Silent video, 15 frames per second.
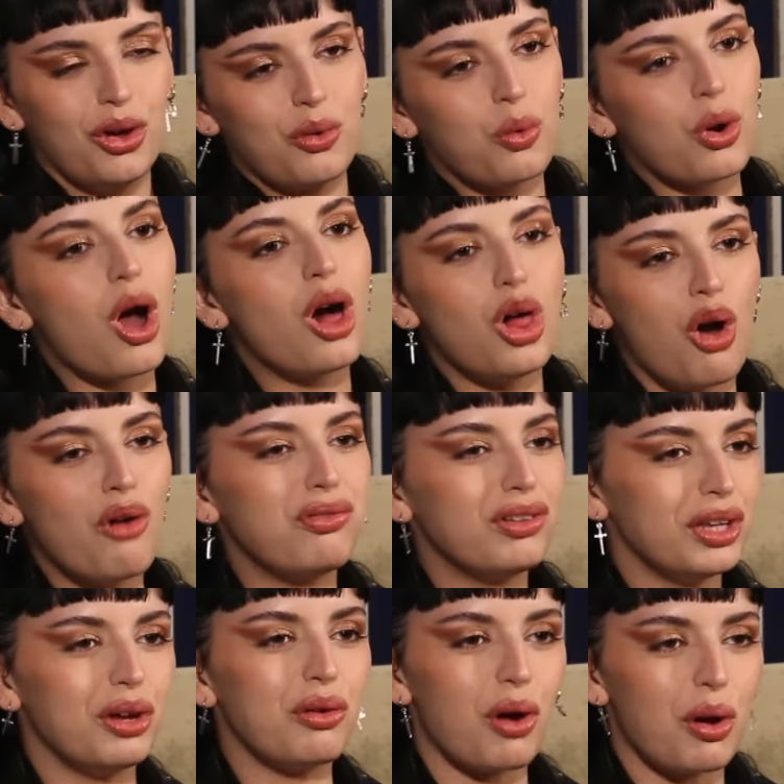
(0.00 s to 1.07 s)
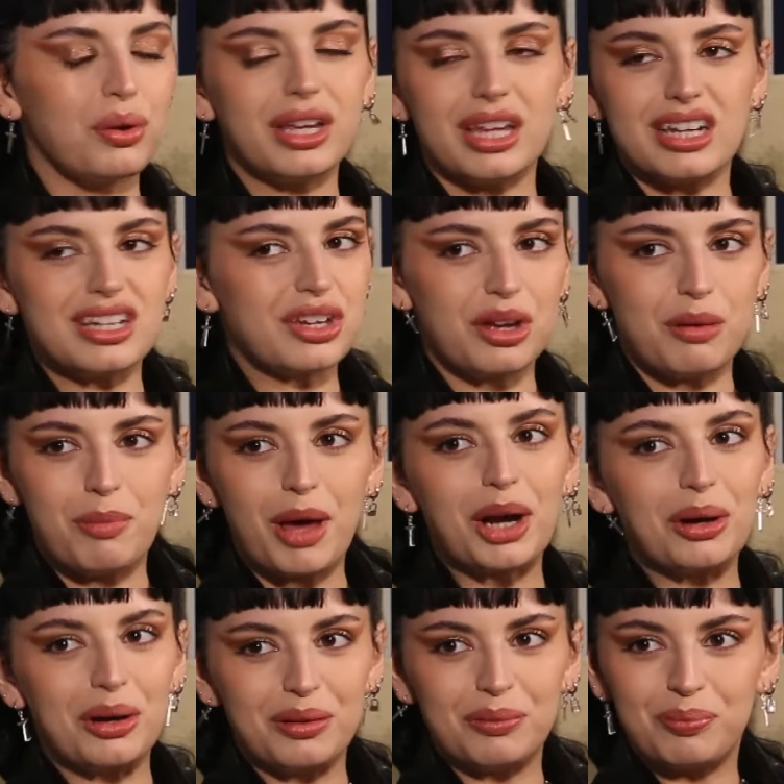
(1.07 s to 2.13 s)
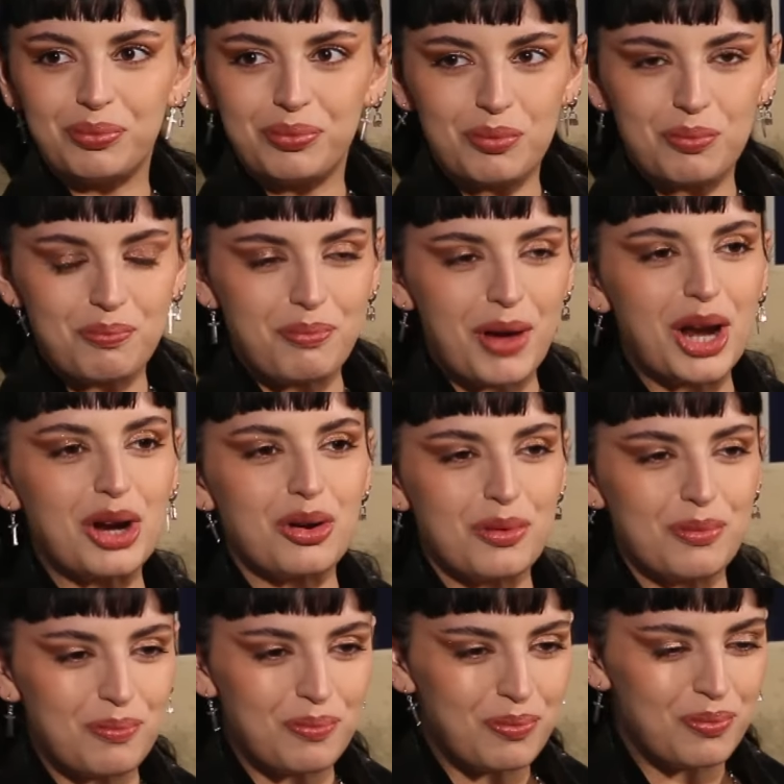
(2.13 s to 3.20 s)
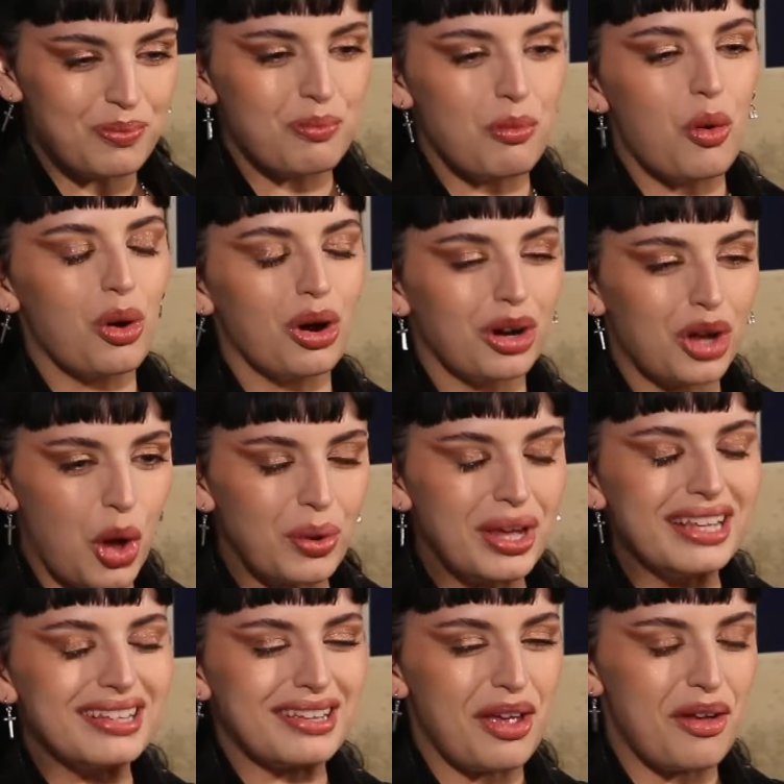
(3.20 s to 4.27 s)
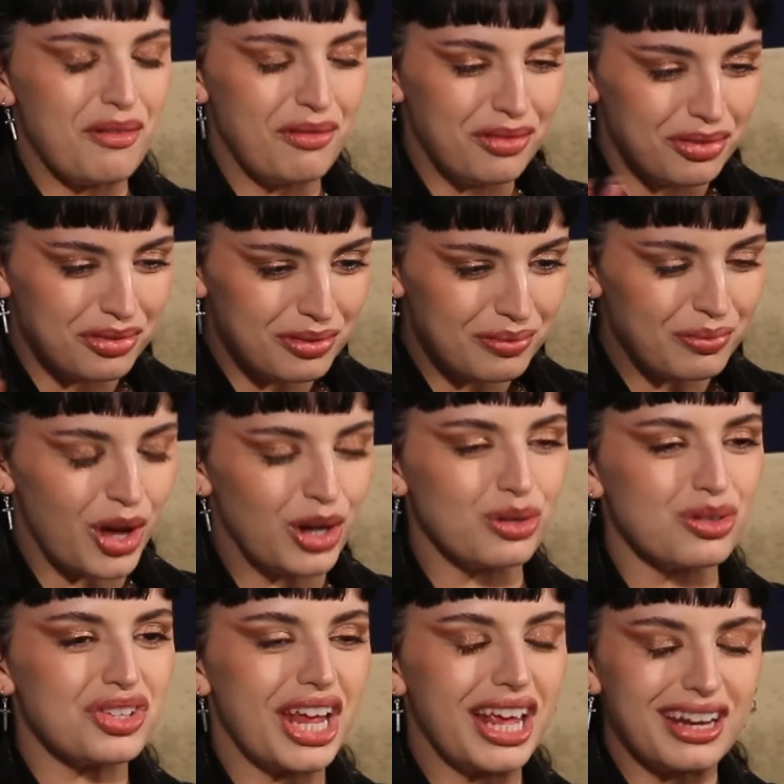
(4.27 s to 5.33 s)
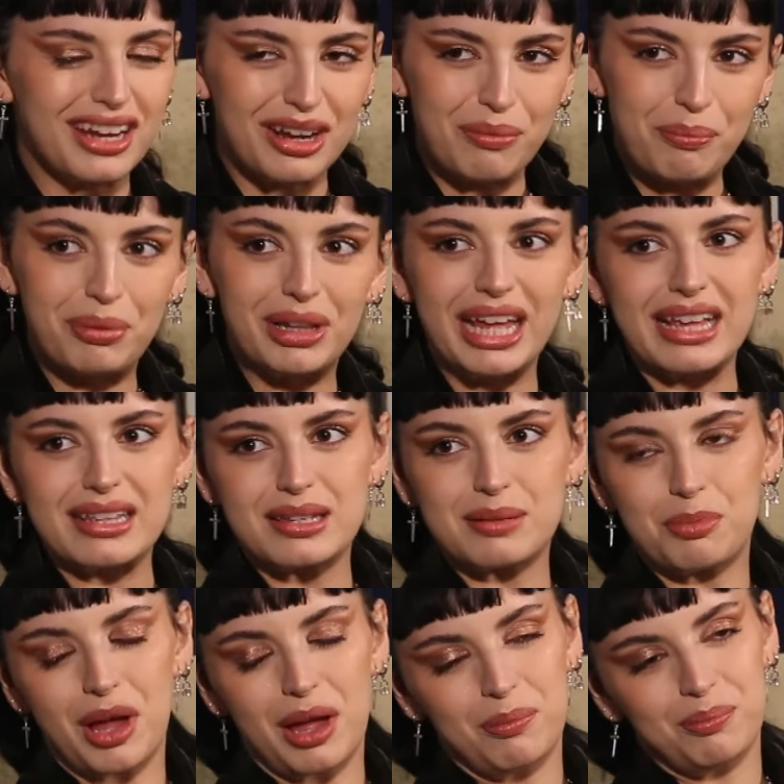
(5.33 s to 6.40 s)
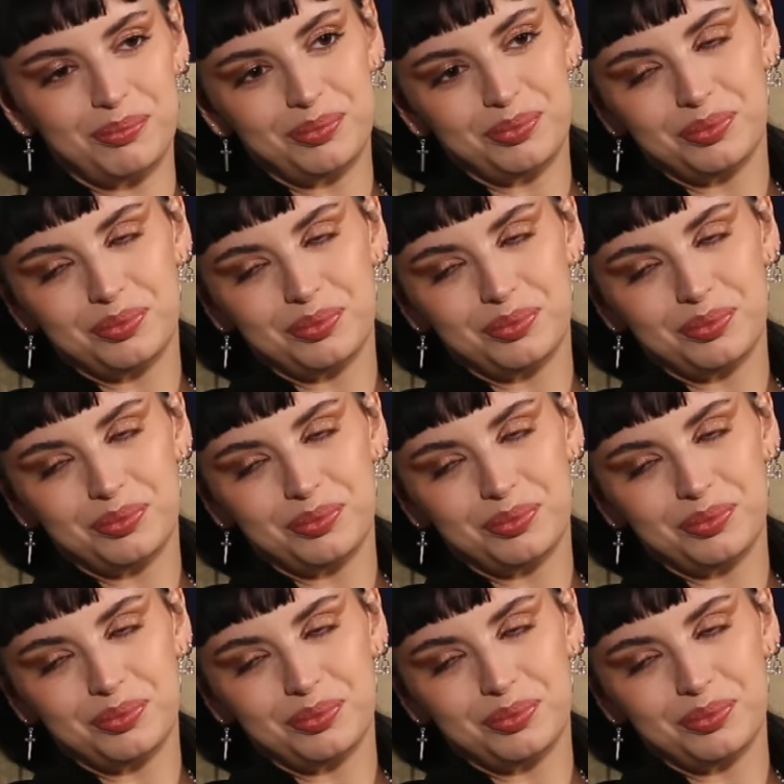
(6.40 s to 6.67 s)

we're all hopefully growing into a better, better, more cohesive, understanding place. Right. But the